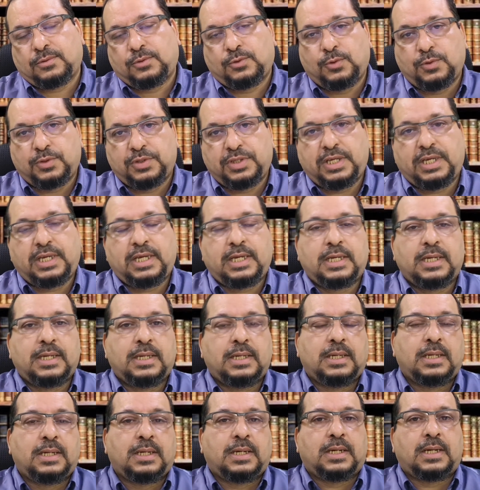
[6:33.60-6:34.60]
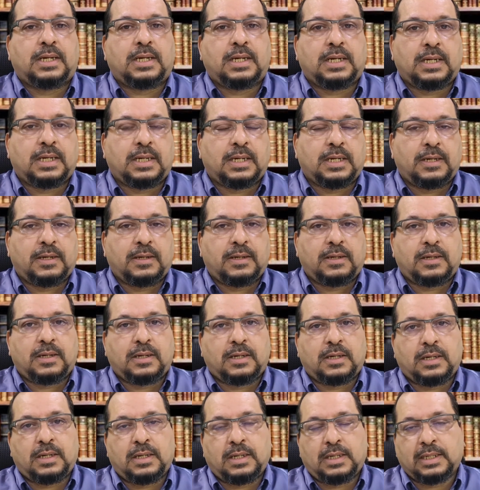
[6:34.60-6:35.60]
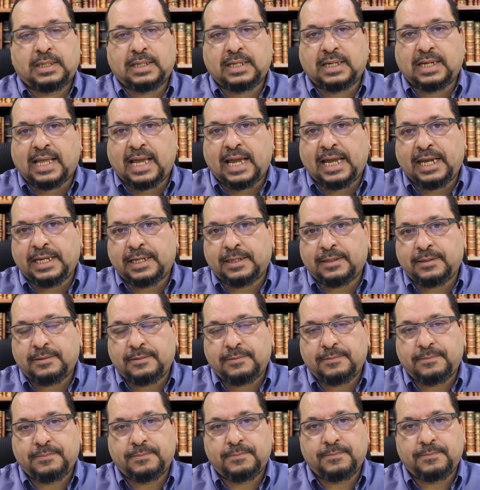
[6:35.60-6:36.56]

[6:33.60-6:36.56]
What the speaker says: to the a client